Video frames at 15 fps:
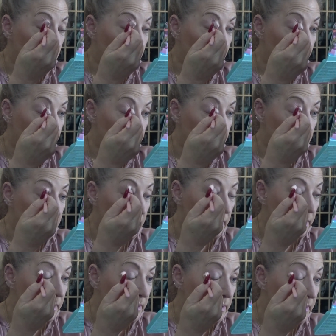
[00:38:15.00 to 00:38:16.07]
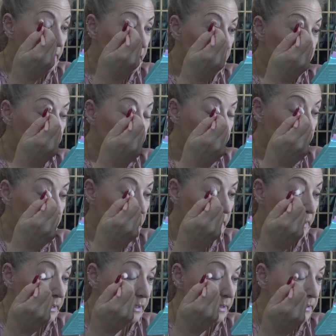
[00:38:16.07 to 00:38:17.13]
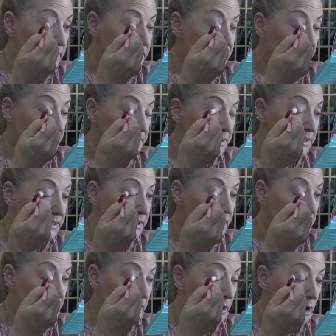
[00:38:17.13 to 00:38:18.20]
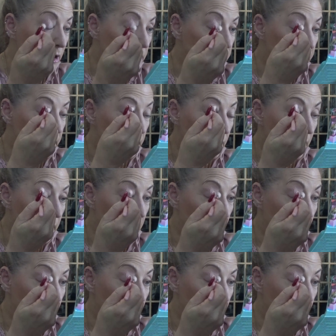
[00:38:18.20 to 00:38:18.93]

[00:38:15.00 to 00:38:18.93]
But it doesn't help. You know,